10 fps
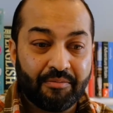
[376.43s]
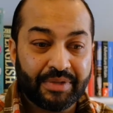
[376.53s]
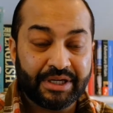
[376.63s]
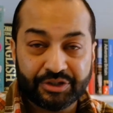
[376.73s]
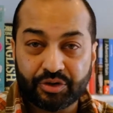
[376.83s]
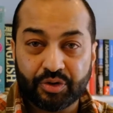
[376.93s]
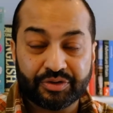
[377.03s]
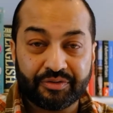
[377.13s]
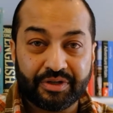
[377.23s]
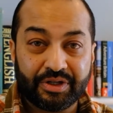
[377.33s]
east
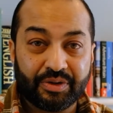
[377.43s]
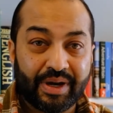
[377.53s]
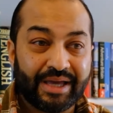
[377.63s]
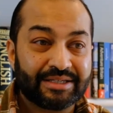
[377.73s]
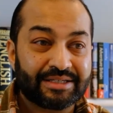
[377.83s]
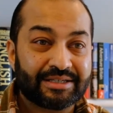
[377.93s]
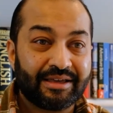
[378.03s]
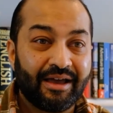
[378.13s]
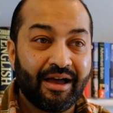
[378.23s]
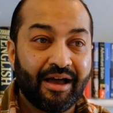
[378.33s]
coast of the
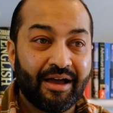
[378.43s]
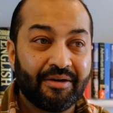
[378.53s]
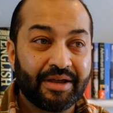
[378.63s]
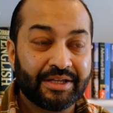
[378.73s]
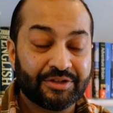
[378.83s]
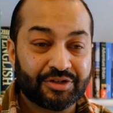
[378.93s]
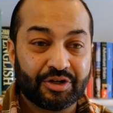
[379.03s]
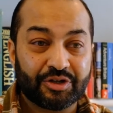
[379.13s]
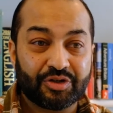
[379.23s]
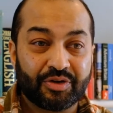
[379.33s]
US in
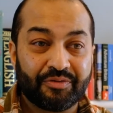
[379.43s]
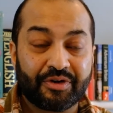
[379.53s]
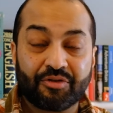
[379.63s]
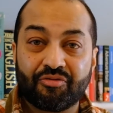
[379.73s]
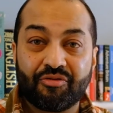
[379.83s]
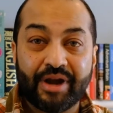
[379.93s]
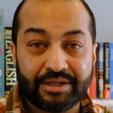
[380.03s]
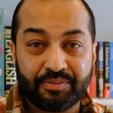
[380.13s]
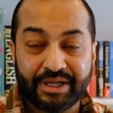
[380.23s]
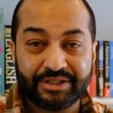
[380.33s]
search of
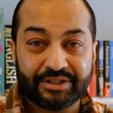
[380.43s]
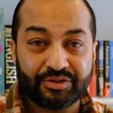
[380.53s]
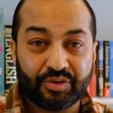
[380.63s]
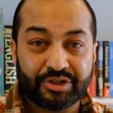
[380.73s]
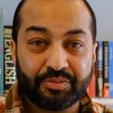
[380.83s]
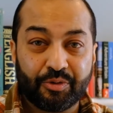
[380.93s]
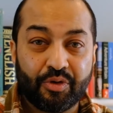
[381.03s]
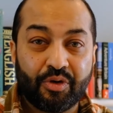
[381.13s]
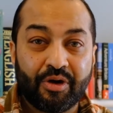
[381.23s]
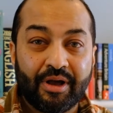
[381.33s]
great places to
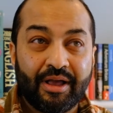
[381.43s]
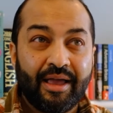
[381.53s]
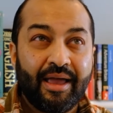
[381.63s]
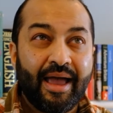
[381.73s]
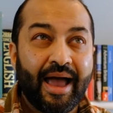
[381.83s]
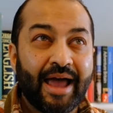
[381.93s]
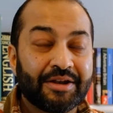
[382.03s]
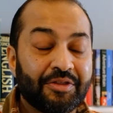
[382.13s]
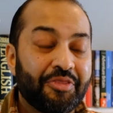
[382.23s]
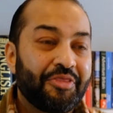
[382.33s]
explore.
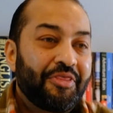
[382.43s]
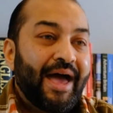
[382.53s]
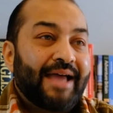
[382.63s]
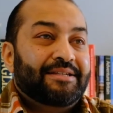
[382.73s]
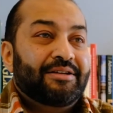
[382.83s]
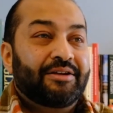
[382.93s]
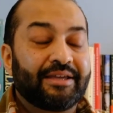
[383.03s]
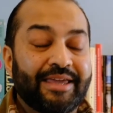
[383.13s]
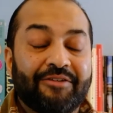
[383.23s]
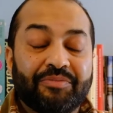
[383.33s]
And that
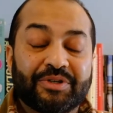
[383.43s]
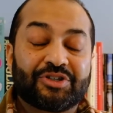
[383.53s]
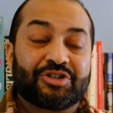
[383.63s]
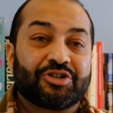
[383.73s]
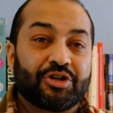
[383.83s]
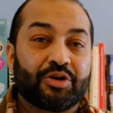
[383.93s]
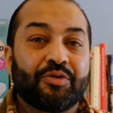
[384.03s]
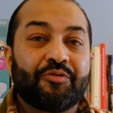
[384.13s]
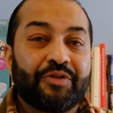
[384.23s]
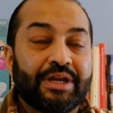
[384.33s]
gave me such a
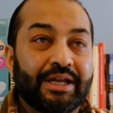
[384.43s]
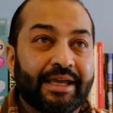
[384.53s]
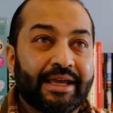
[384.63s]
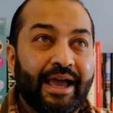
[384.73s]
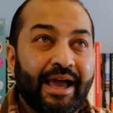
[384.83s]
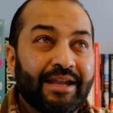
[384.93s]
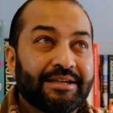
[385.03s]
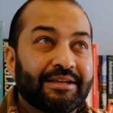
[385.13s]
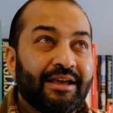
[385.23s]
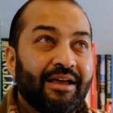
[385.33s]
good feeling
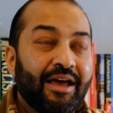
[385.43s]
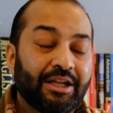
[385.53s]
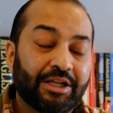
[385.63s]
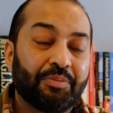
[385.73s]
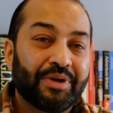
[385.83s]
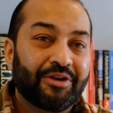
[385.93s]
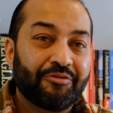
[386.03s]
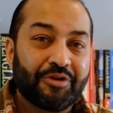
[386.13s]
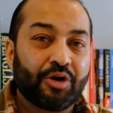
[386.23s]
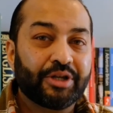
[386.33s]
and a little bit of
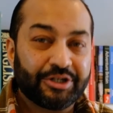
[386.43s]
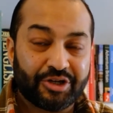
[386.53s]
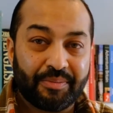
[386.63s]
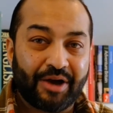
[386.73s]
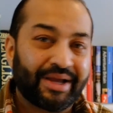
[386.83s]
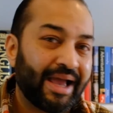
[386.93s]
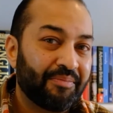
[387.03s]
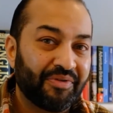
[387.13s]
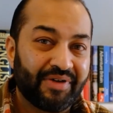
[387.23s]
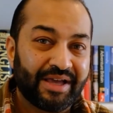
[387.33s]
knowledge about
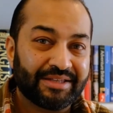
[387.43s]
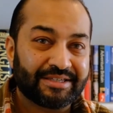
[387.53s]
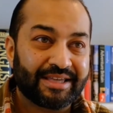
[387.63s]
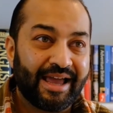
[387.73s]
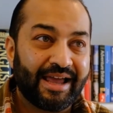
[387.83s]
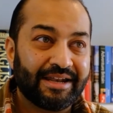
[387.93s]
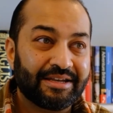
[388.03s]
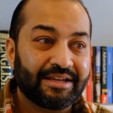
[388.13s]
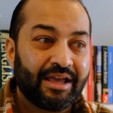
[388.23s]
camper vans and